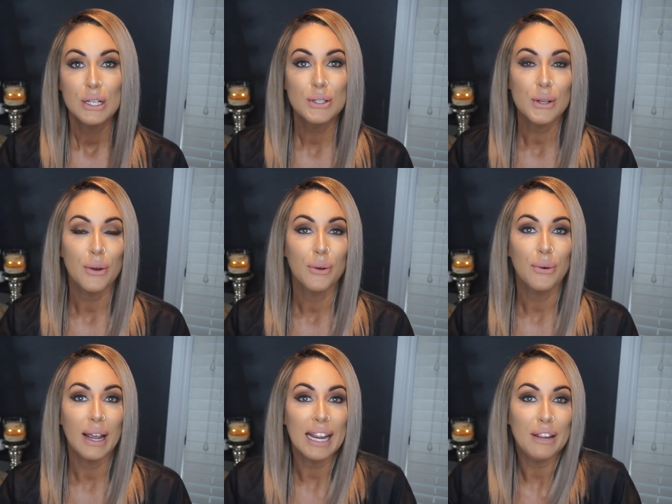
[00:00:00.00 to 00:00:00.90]

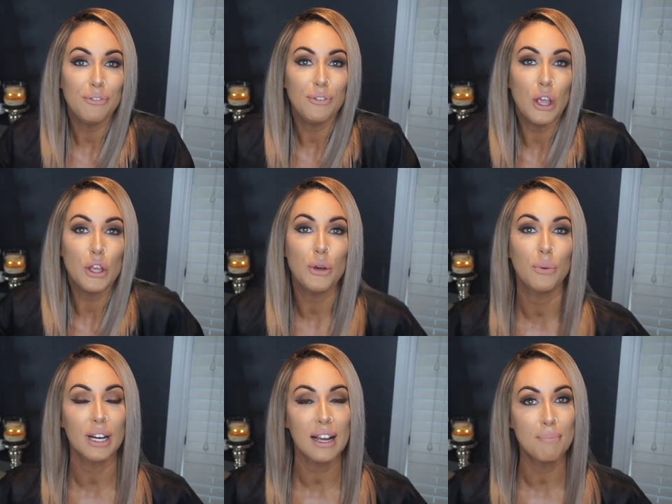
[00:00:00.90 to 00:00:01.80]
So if you
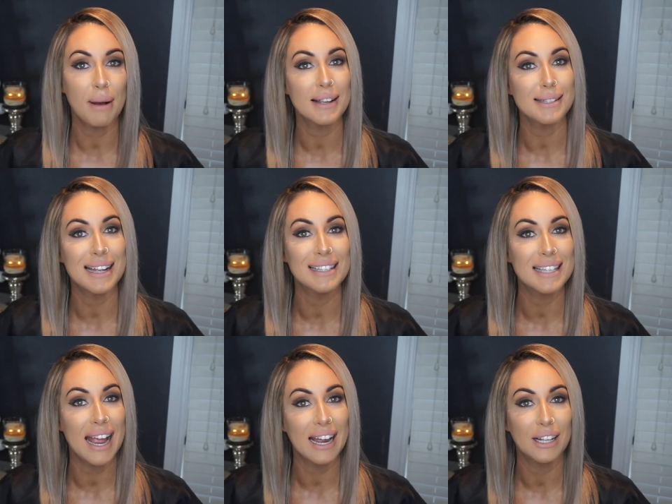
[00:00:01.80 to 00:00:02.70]
want to come past and
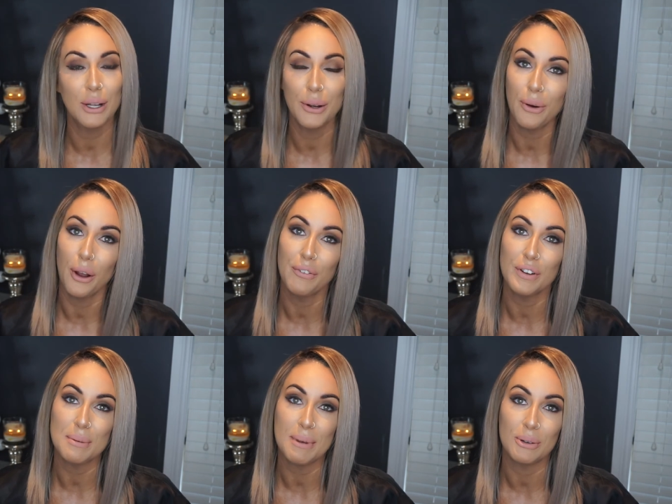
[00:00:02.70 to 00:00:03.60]
say hello over
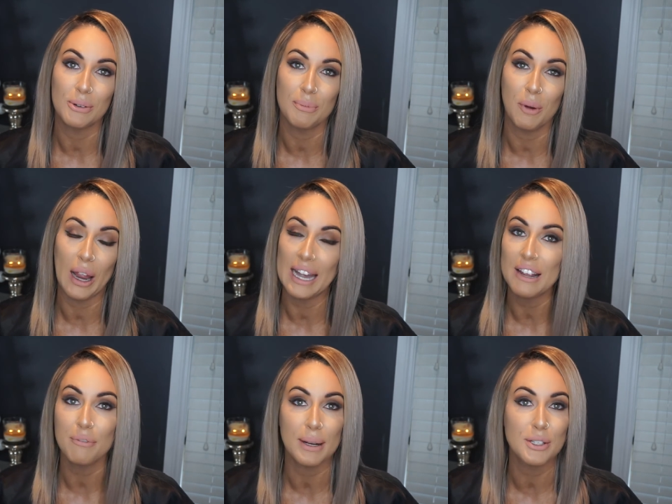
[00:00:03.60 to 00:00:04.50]
to me on
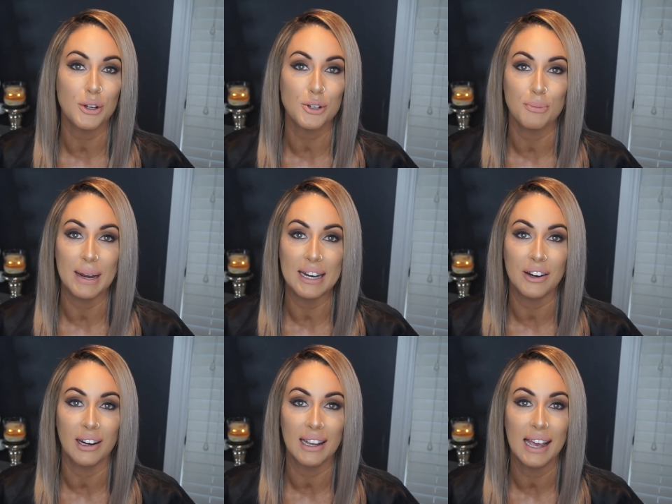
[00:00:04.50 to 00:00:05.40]
any of my social
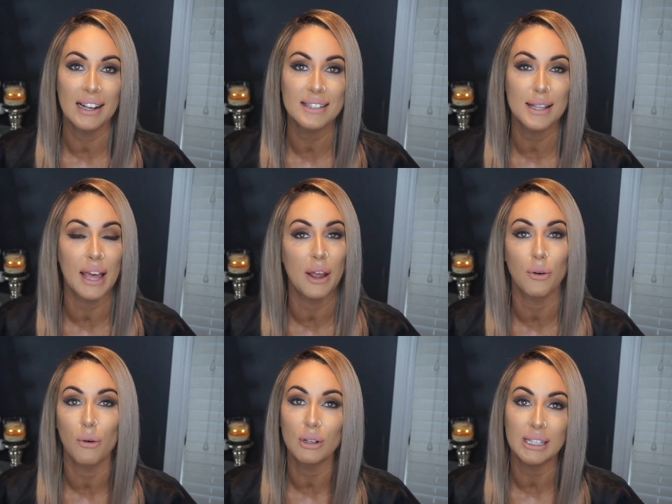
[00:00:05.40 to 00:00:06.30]
media accounts, they
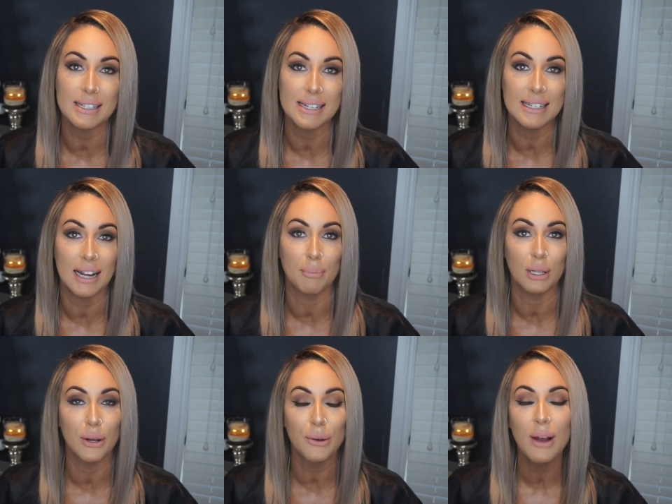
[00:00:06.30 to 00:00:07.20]
are all listed down
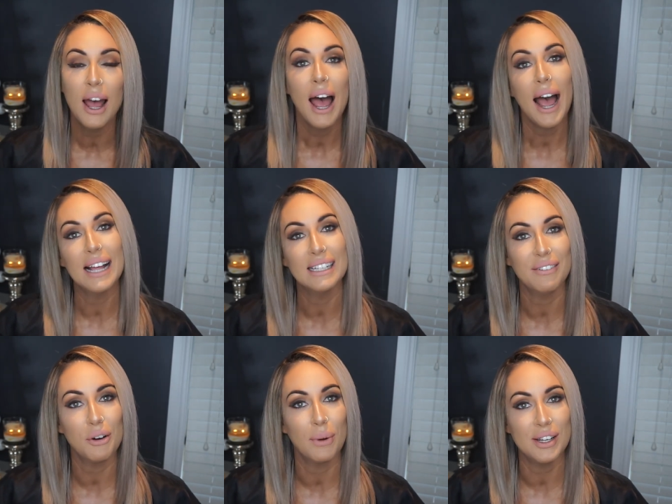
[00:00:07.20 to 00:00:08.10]
below. I
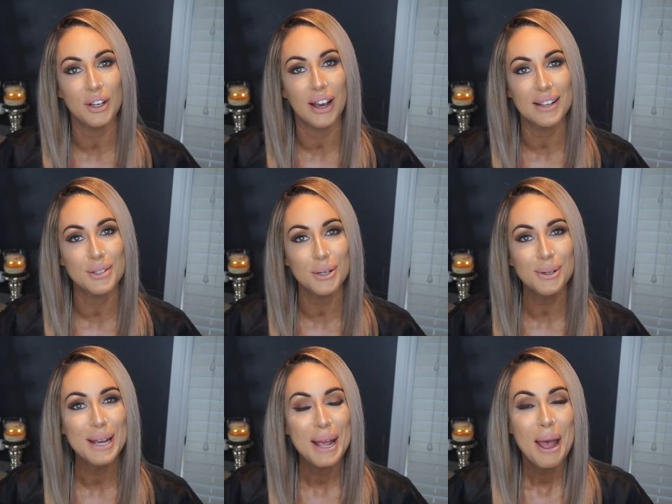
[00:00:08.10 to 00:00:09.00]
love it when you guys do.